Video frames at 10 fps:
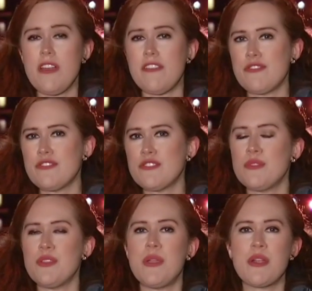Well, at
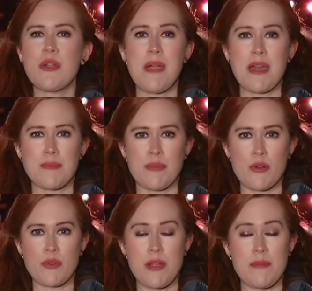first, when you hear about a
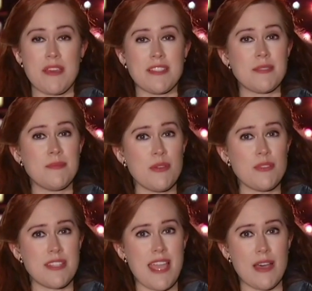program that's
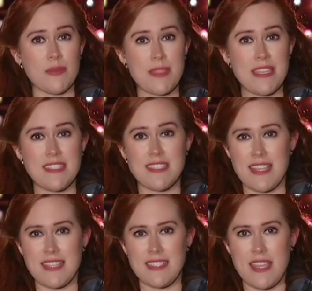supposed to help kids
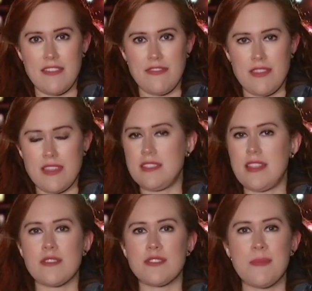stay safe, it
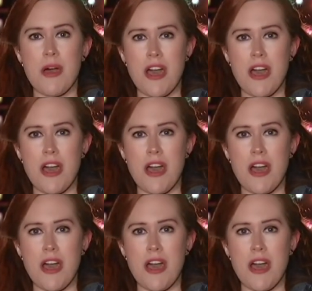sounds